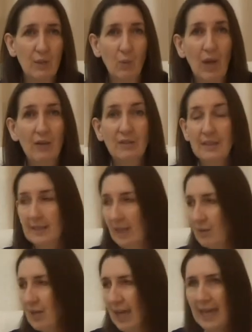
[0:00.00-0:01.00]
Well,
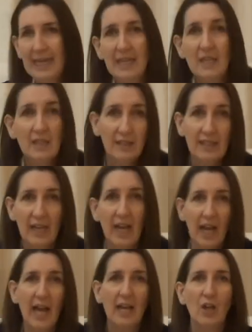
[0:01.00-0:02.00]
okay,
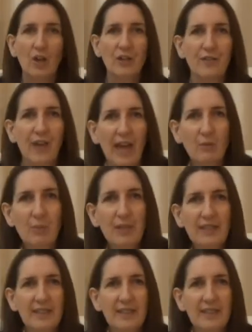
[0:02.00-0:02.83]
a lot of help.